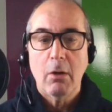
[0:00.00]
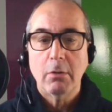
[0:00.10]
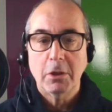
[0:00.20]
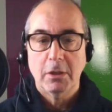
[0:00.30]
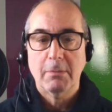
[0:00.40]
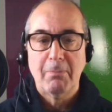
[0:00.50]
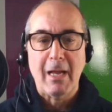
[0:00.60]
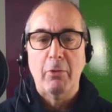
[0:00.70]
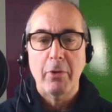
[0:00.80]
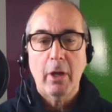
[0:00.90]
aren't just
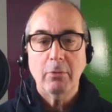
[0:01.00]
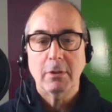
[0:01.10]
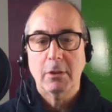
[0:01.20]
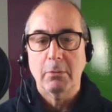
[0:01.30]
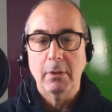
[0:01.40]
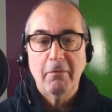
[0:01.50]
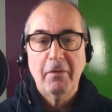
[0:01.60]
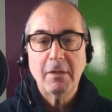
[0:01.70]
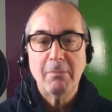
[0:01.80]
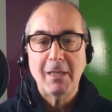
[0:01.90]
pound notes to it, but
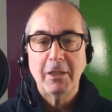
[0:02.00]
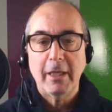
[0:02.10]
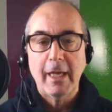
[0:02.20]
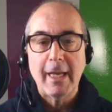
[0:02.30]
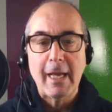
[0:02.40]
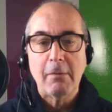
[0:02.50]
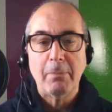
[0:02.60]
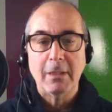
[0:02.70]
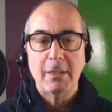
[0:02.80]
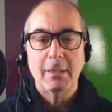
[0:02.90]
fundamentally in our
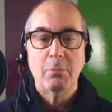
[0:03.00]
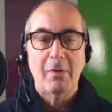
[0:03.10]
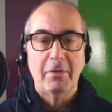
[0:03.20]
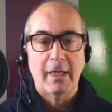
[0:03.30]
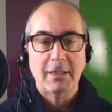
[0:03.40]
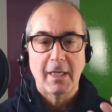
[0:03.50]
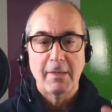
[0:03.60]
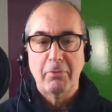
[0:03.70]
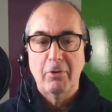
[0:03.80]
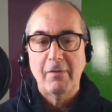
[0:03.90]
business, whether that's
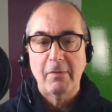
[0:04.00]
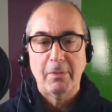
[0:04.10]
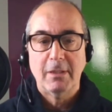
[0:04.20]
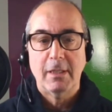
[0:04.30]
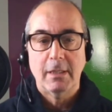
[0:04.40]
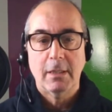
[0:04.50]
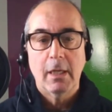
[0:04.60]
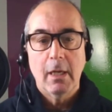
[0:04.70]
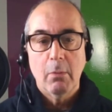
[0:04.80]
a private business,